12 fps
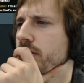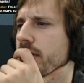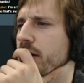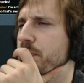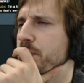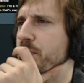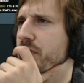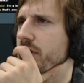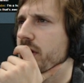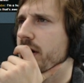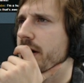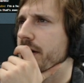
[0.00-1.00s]
I could
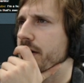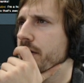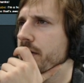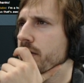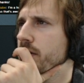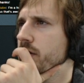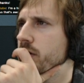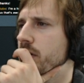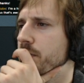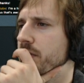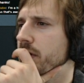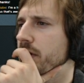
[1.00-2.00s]
put like
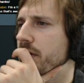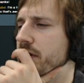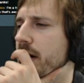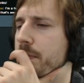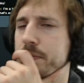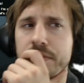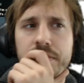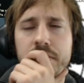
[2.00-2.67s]
something on top.